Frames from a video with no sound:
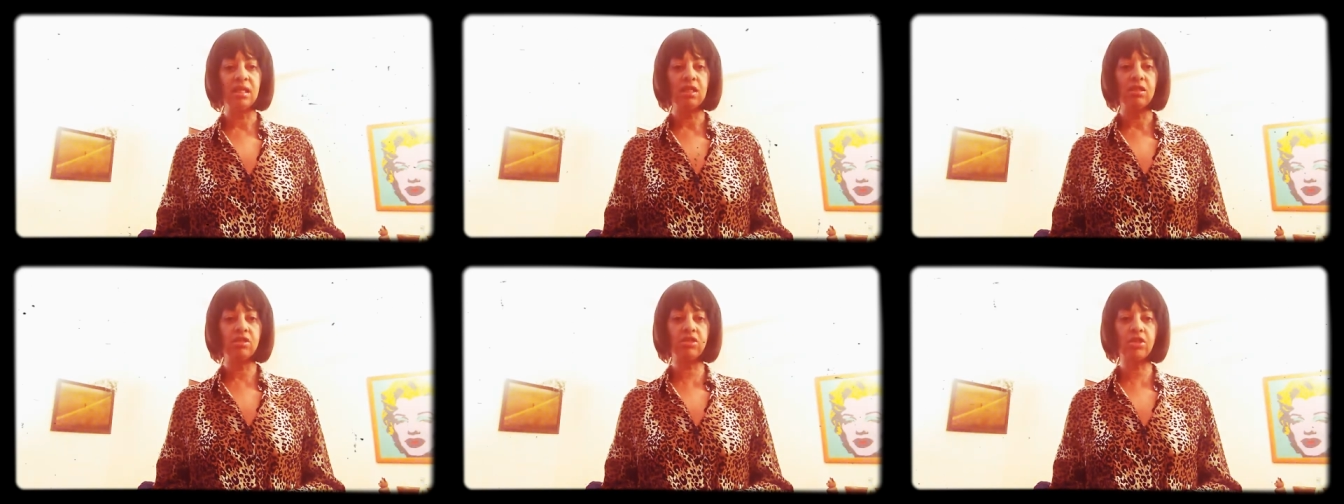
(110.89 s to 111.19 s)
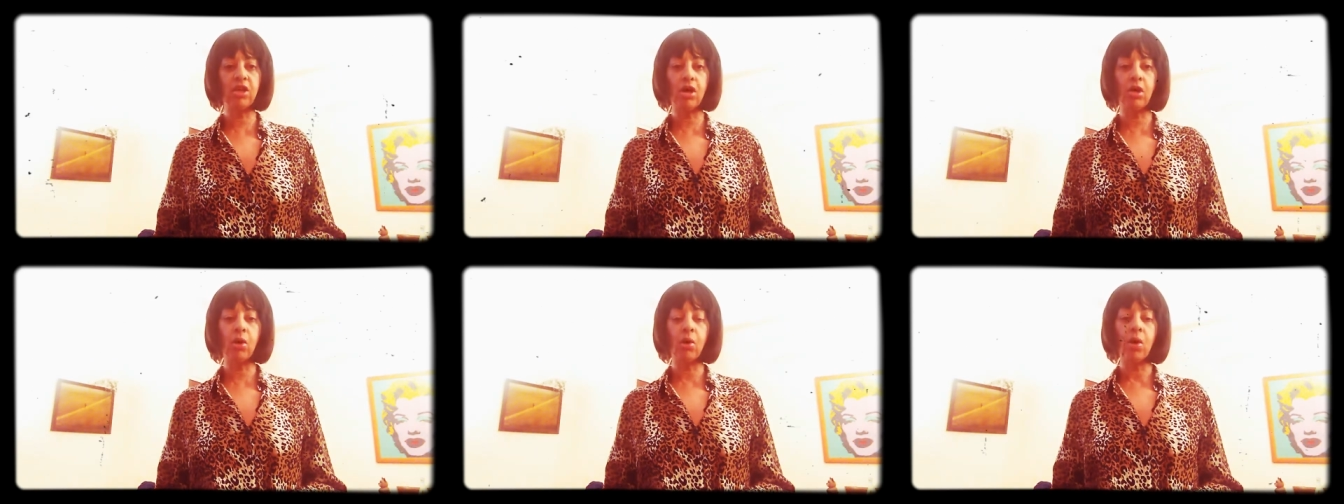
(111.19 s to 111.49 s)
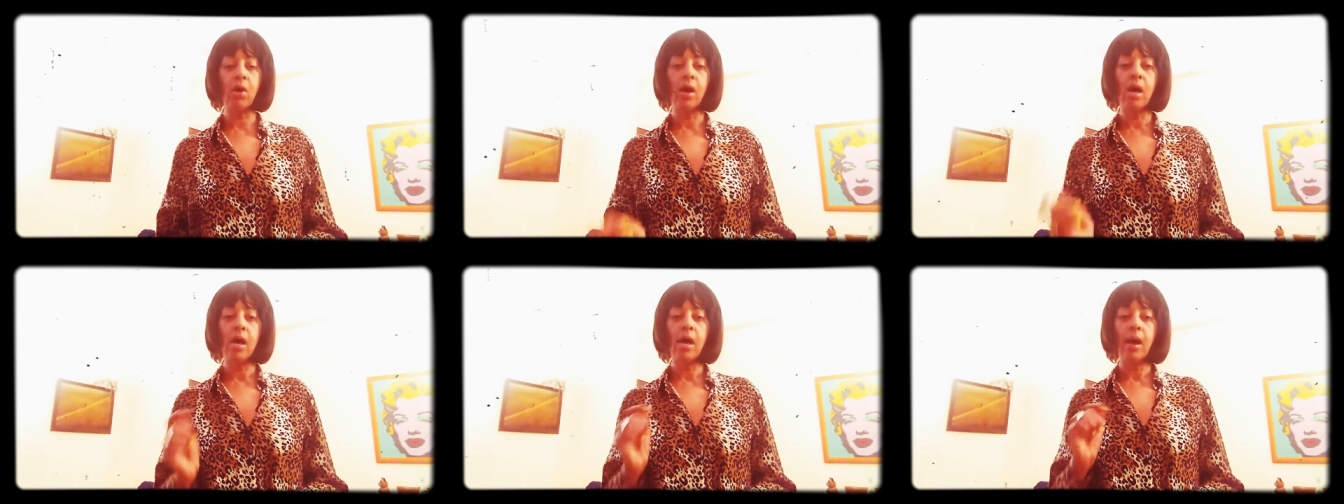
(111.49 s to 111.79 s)

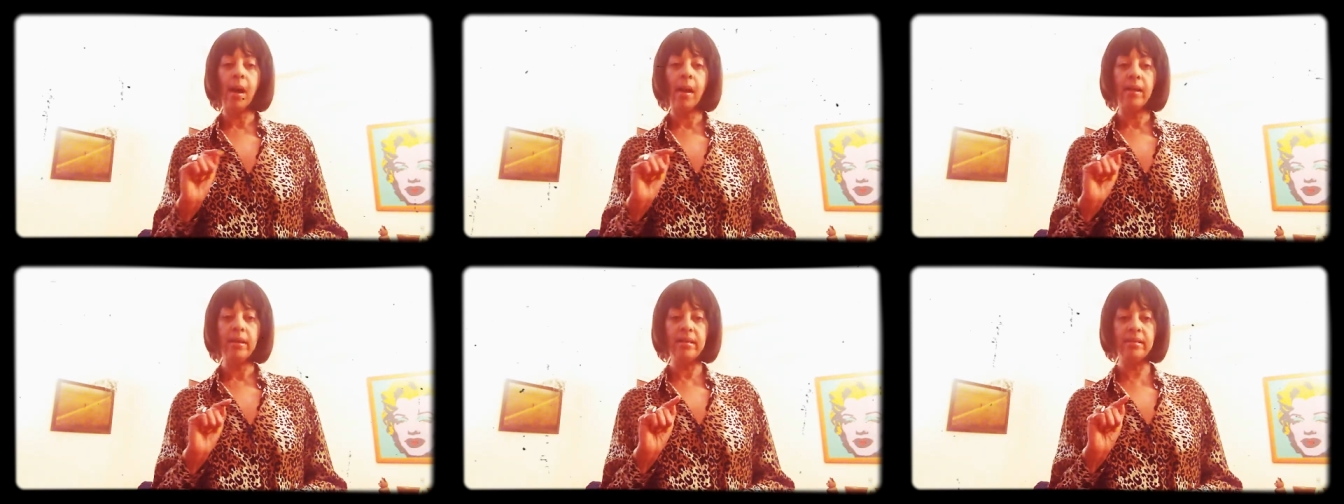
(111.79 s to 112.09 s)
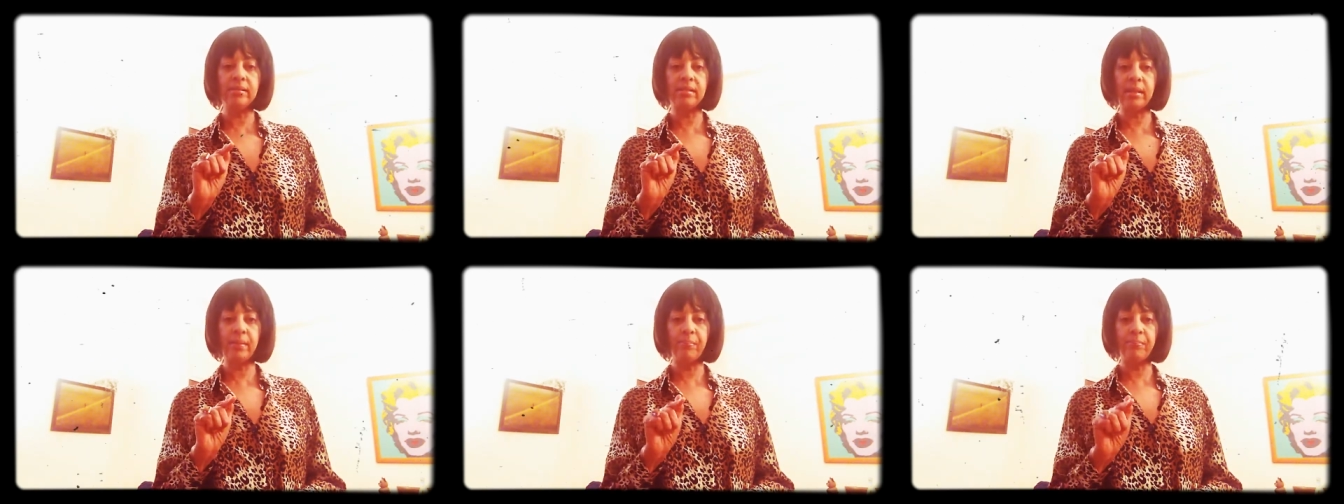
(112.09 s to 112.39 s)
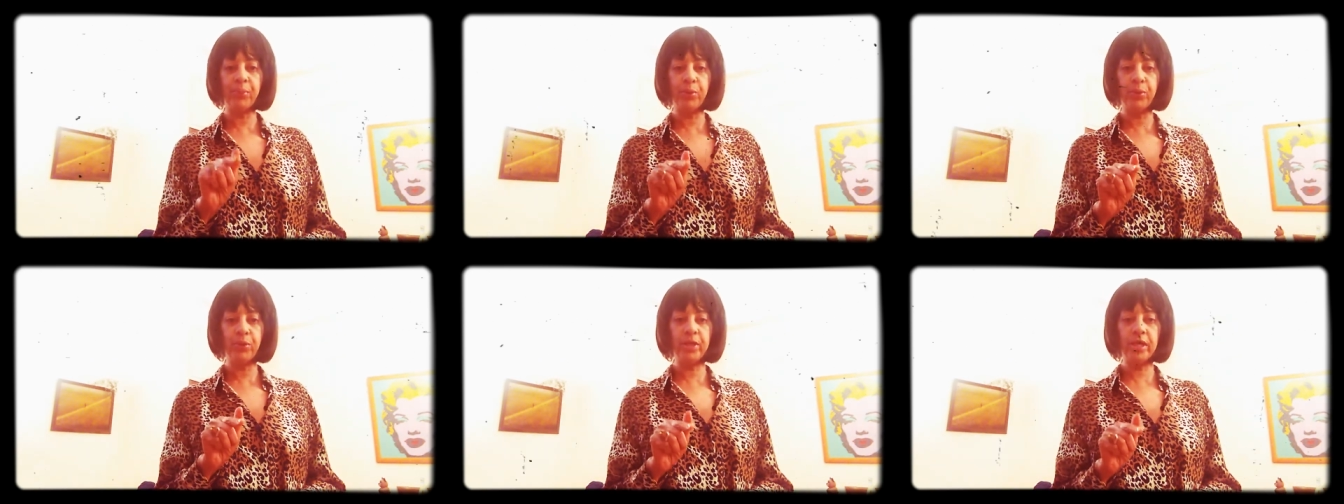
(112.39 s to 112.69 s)
So, is
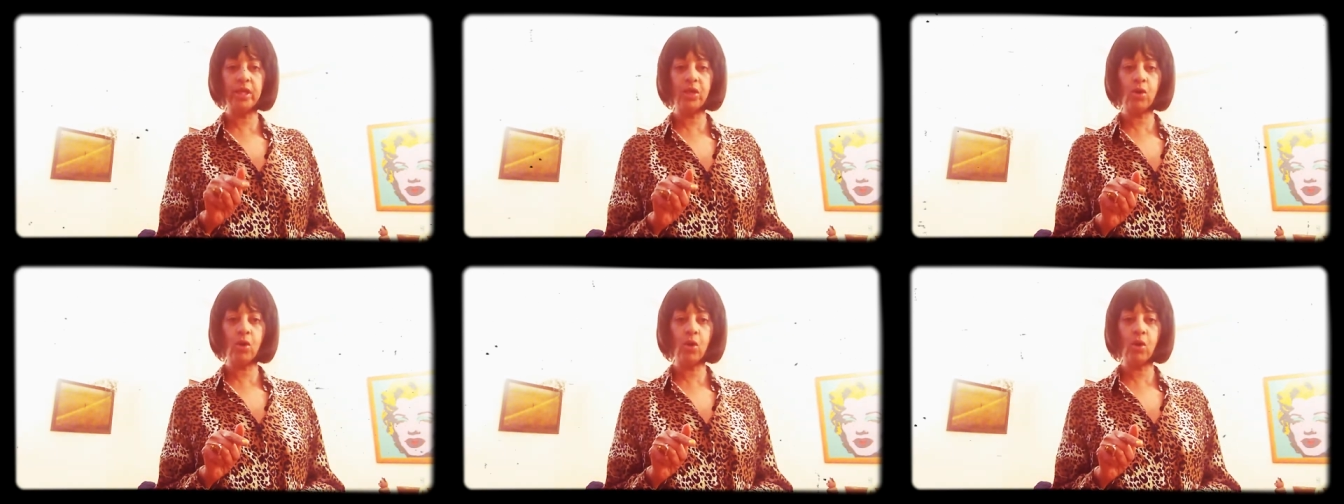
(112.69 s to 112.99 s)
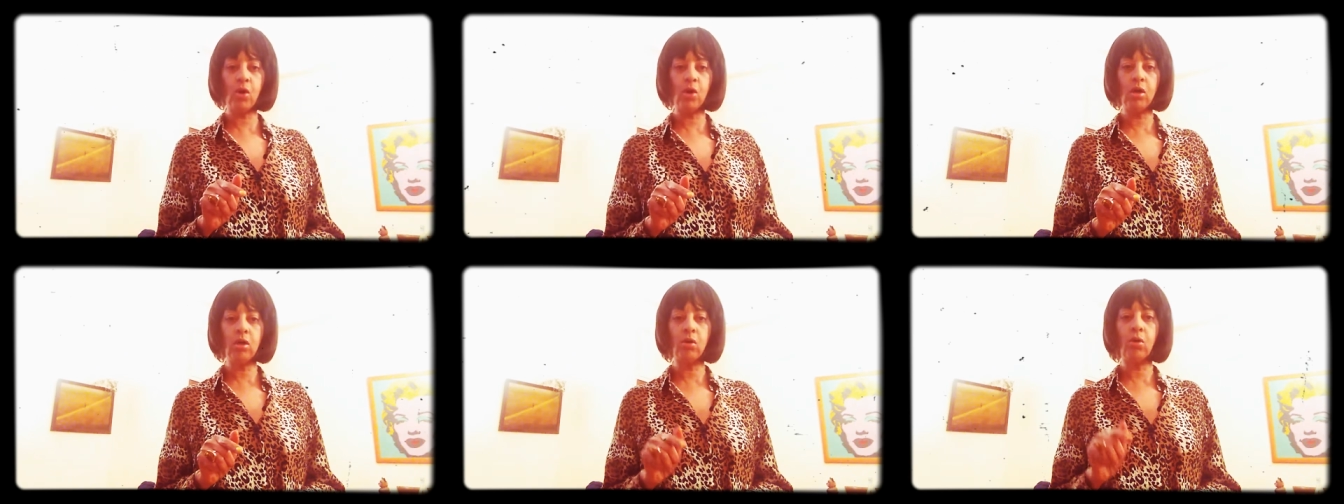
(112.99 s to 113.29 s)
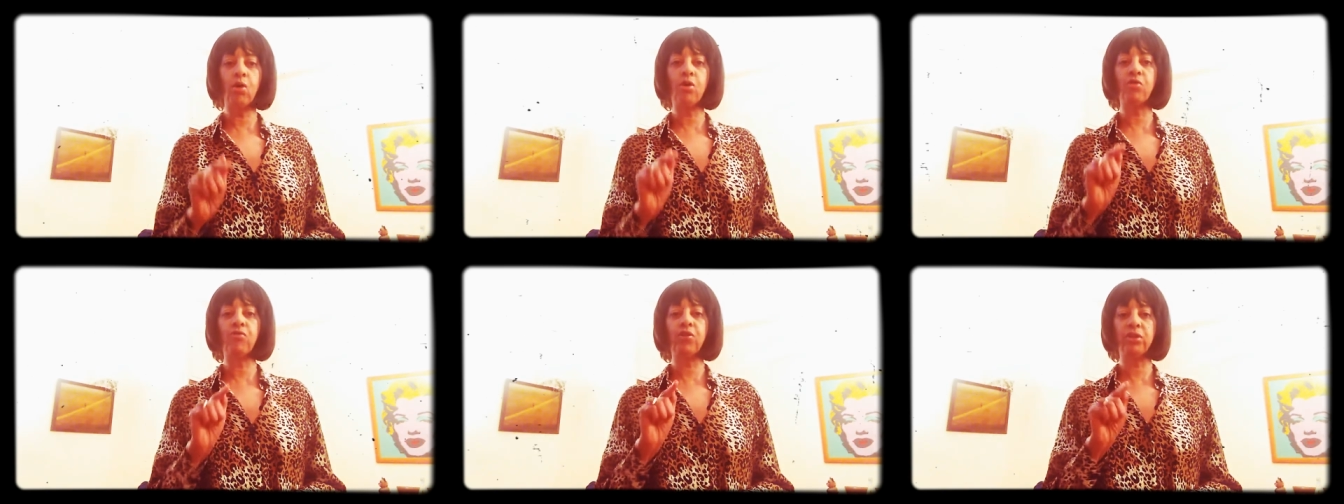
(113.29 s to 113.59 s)
it booty call
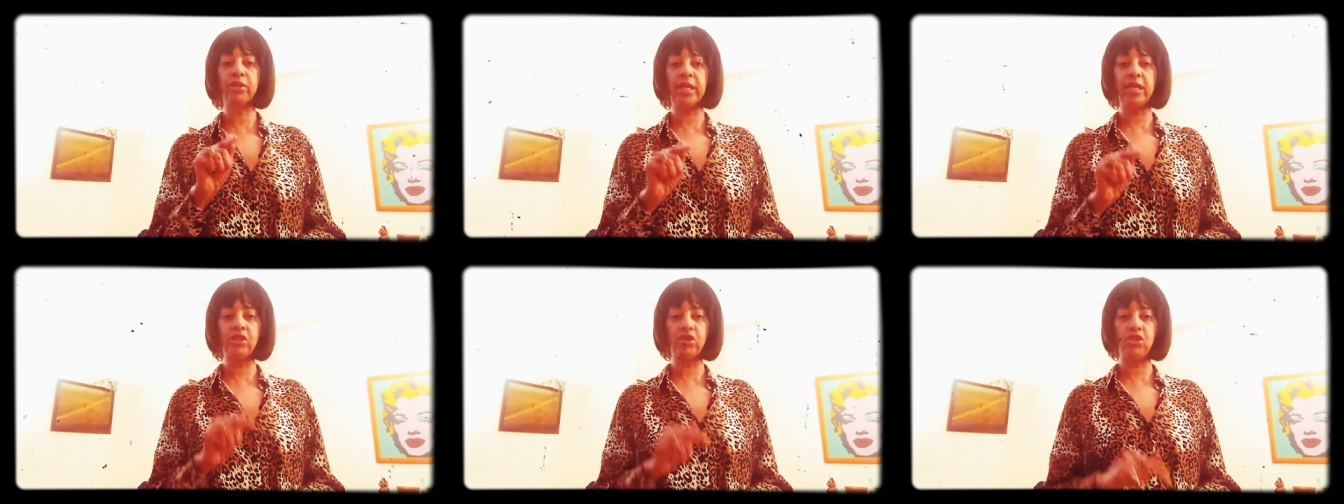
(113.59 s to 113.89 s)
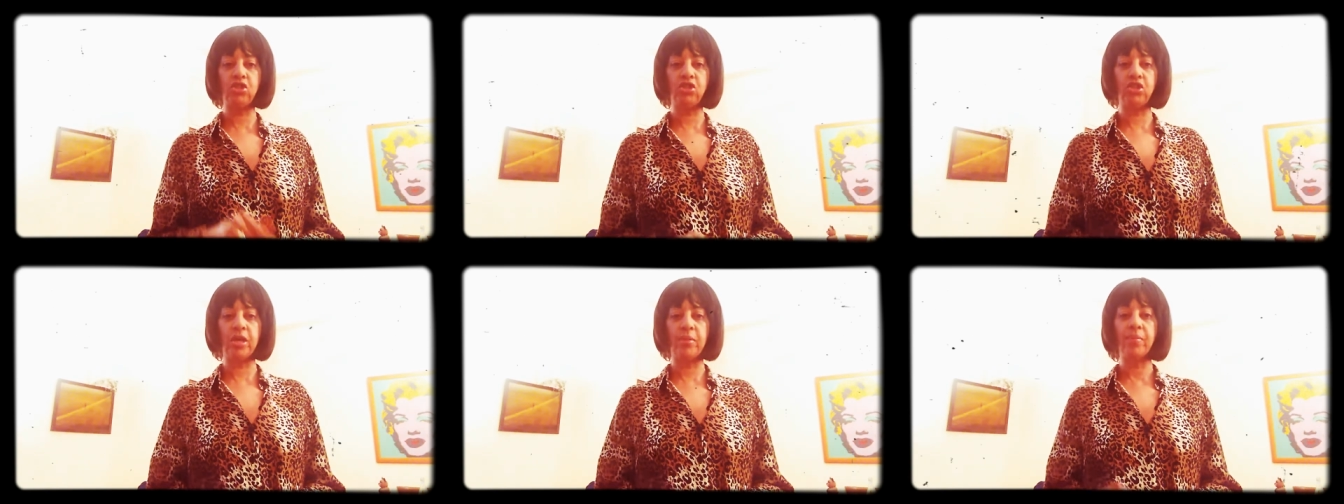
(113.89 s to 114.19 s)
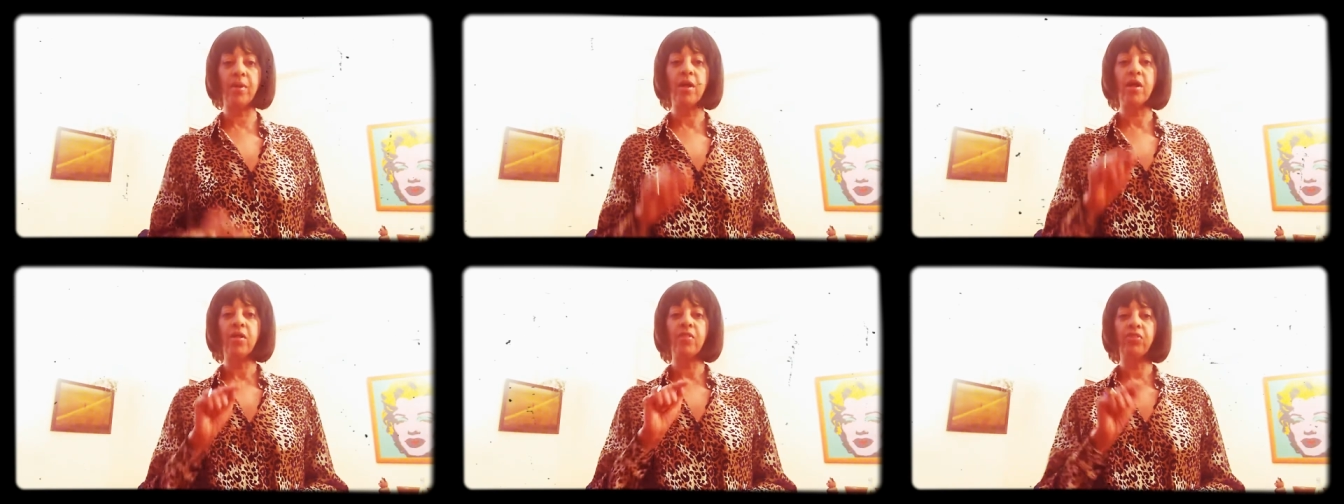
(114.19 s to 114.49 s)
or
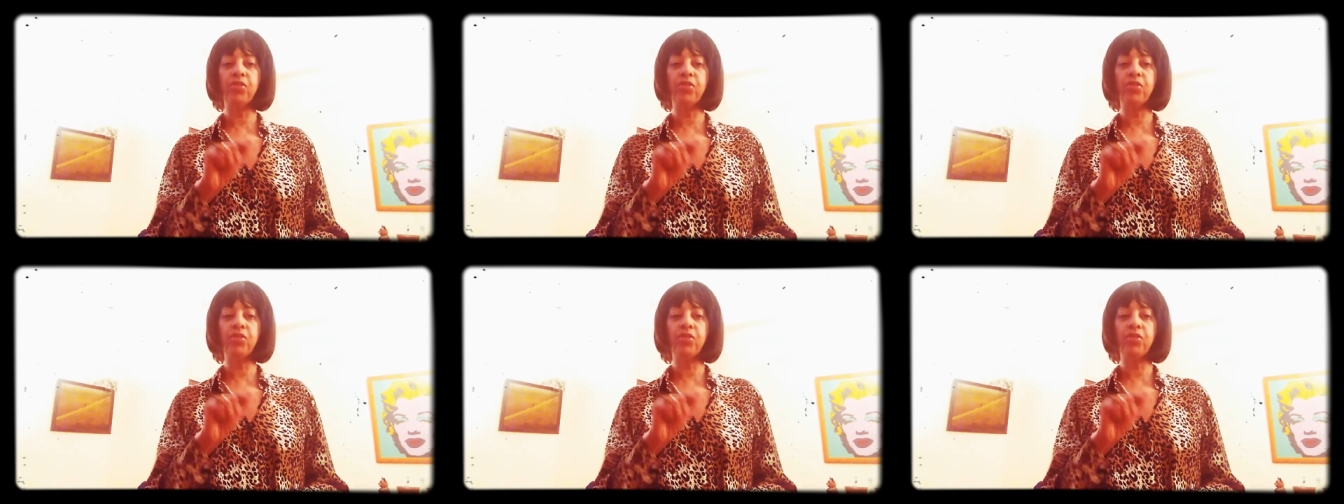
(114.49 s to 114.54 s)
relationship?